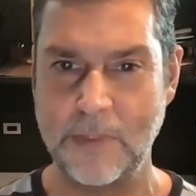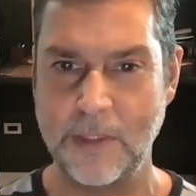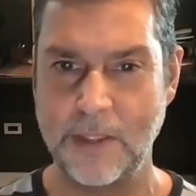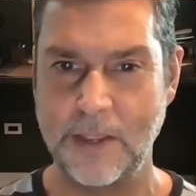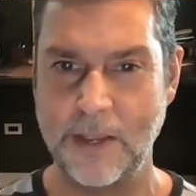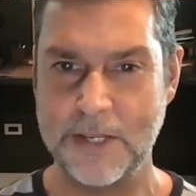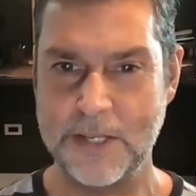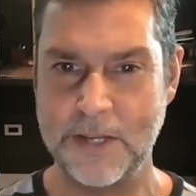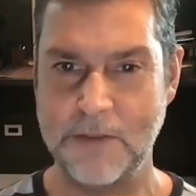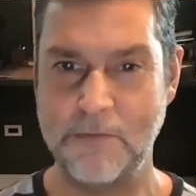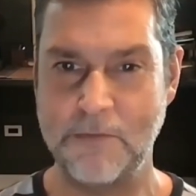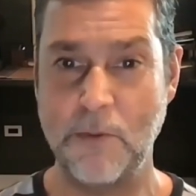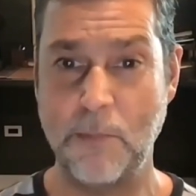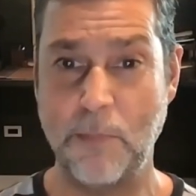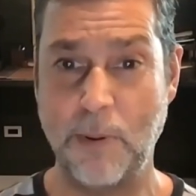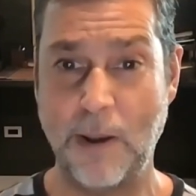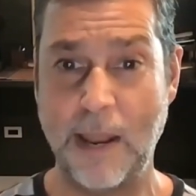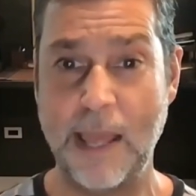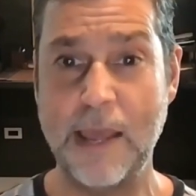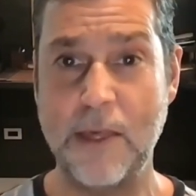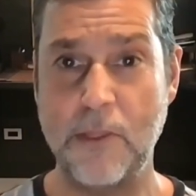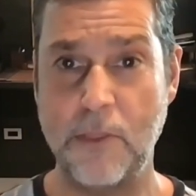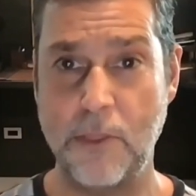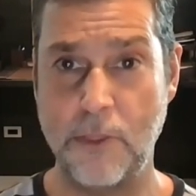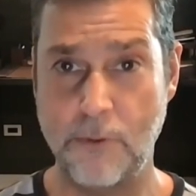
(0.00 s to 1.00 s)
because if you
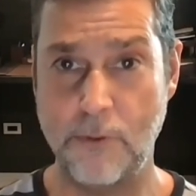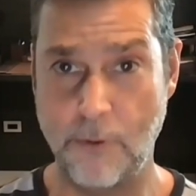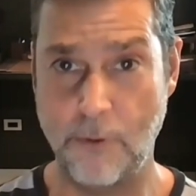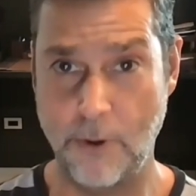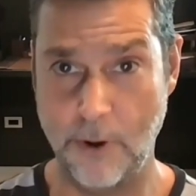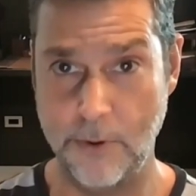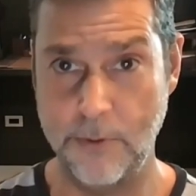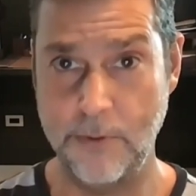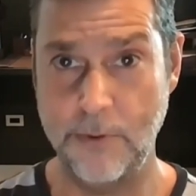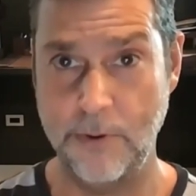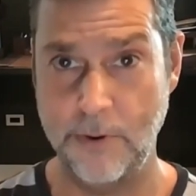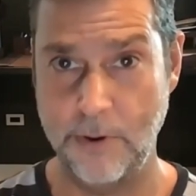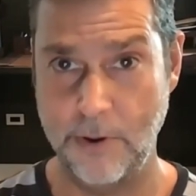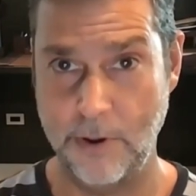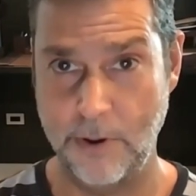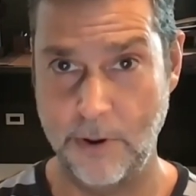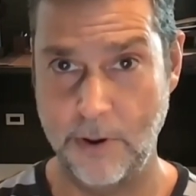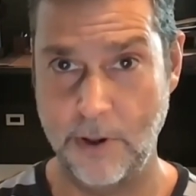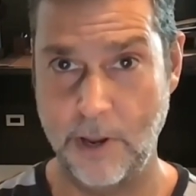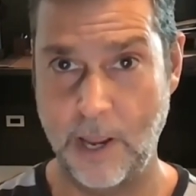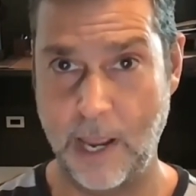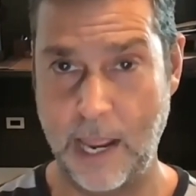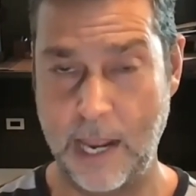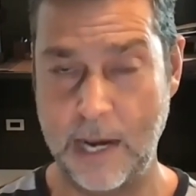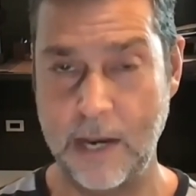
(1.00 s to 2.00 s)
play it through
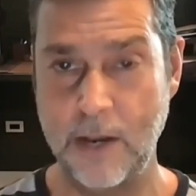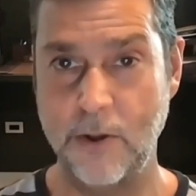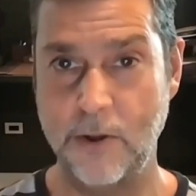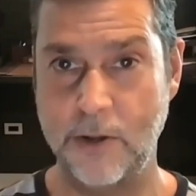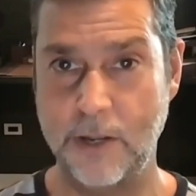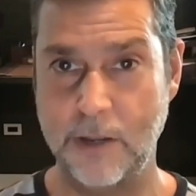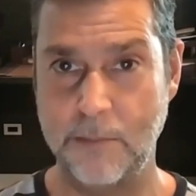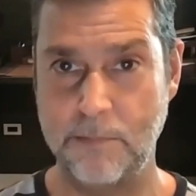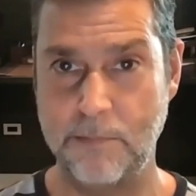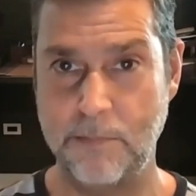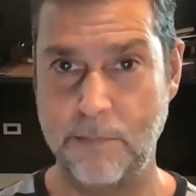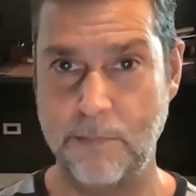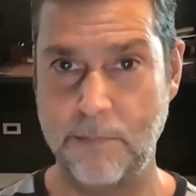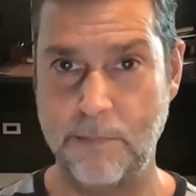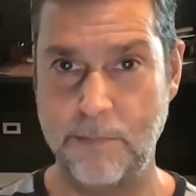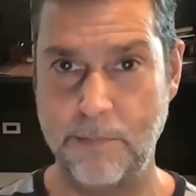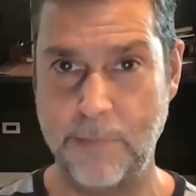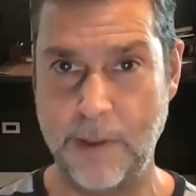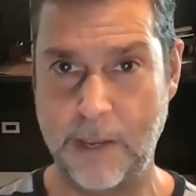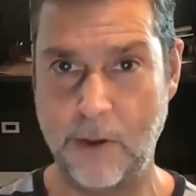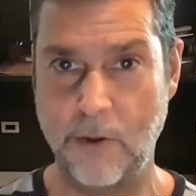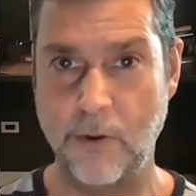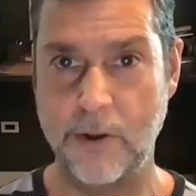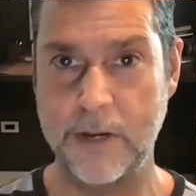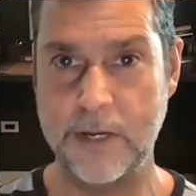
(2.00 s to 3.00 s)
and look at
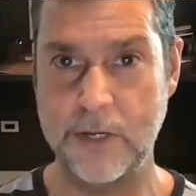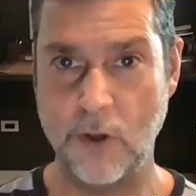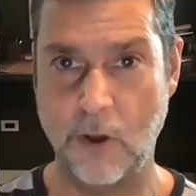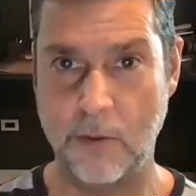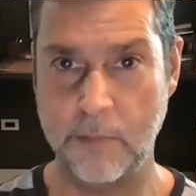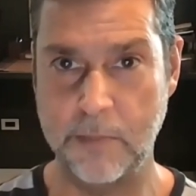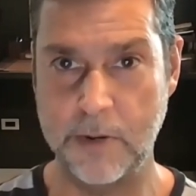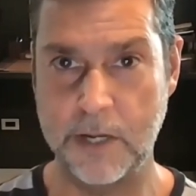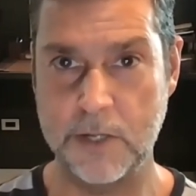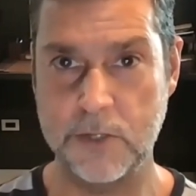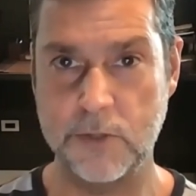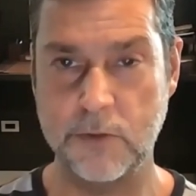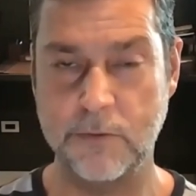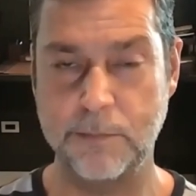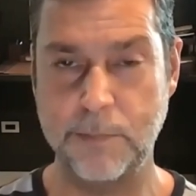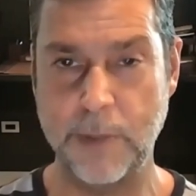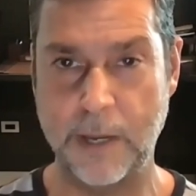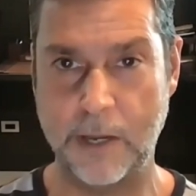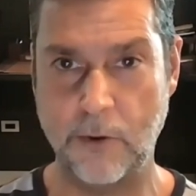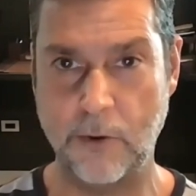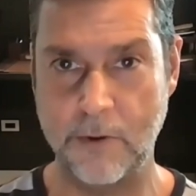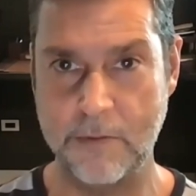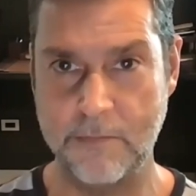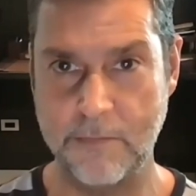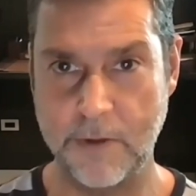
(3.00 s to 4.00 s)
Bitcoin dominance or
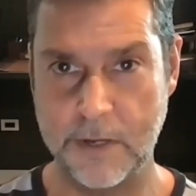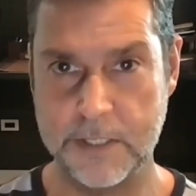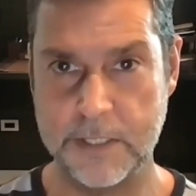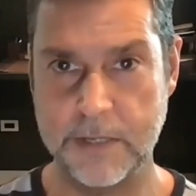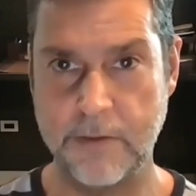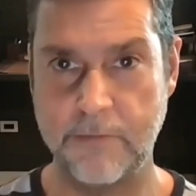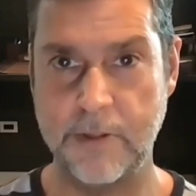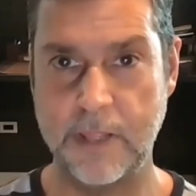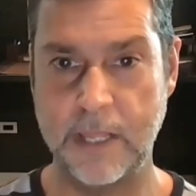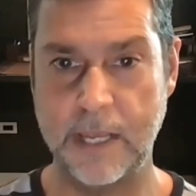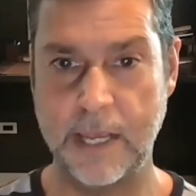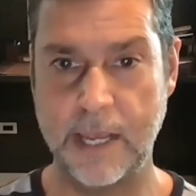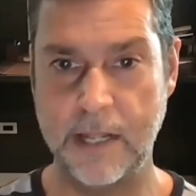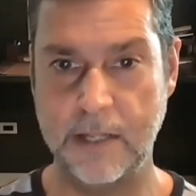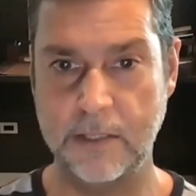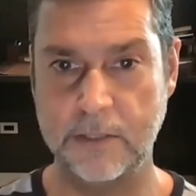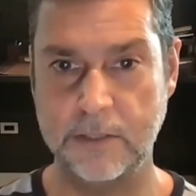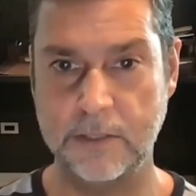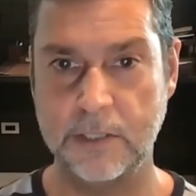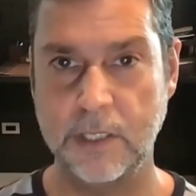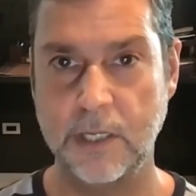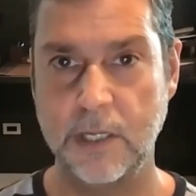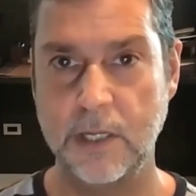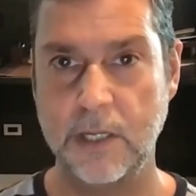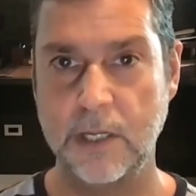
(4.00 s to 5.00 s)
Bitcoin versus everything
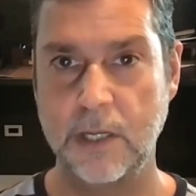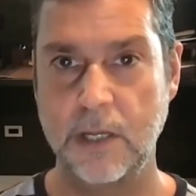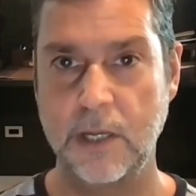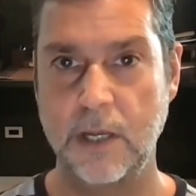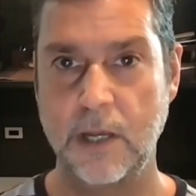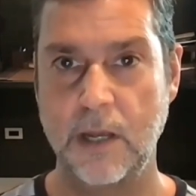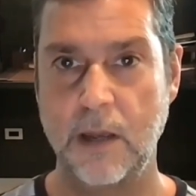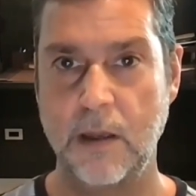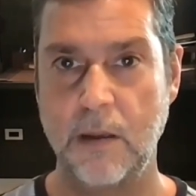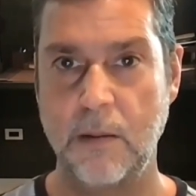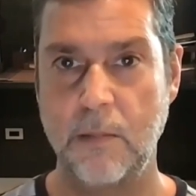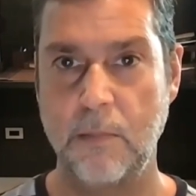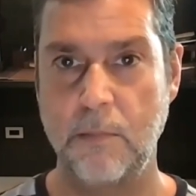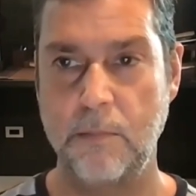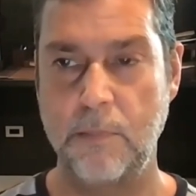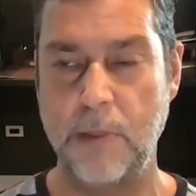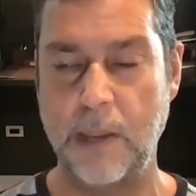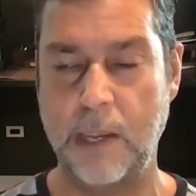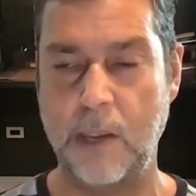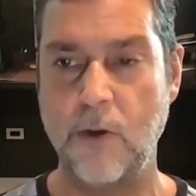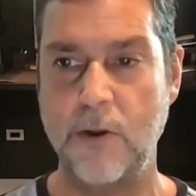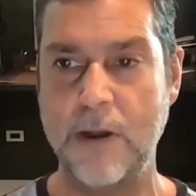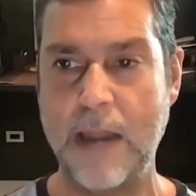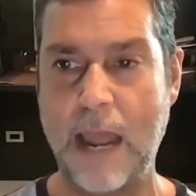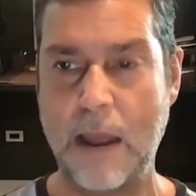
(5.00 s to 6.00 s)
else,
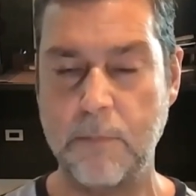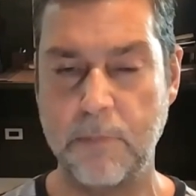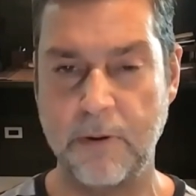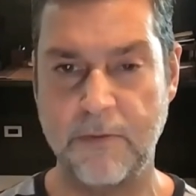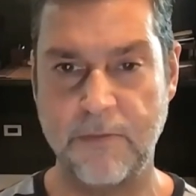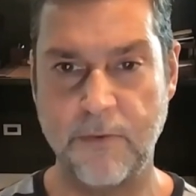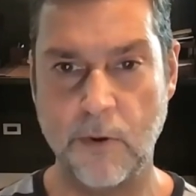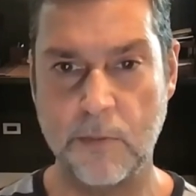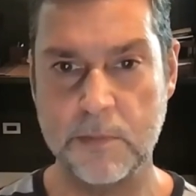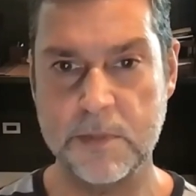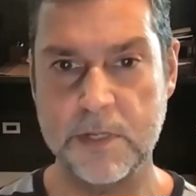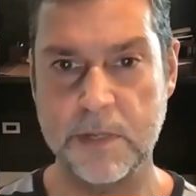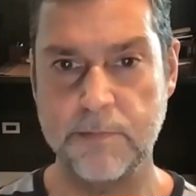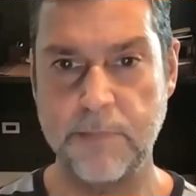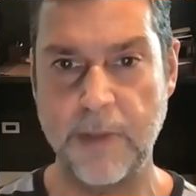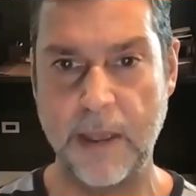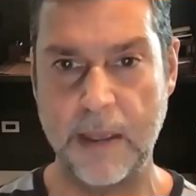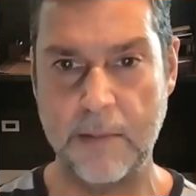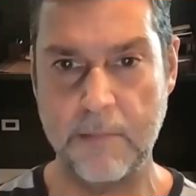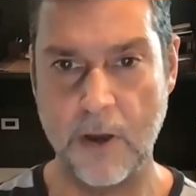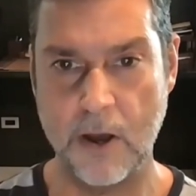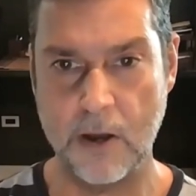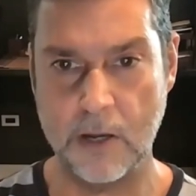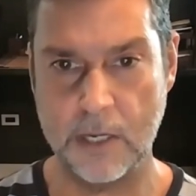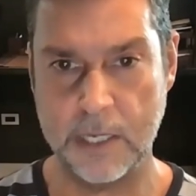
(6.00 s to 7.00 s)
Bitcoin outperforms in bear
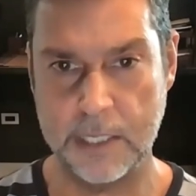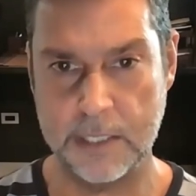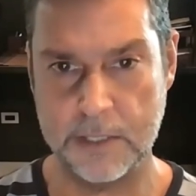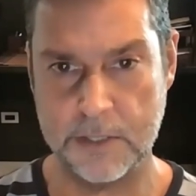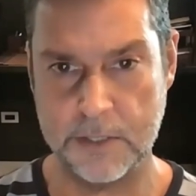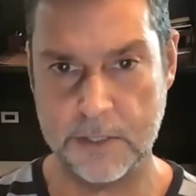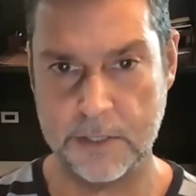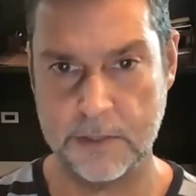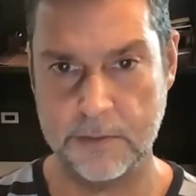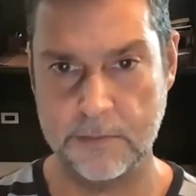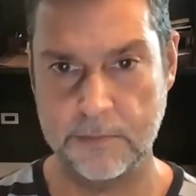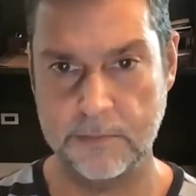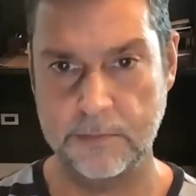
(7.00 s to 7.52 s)
markets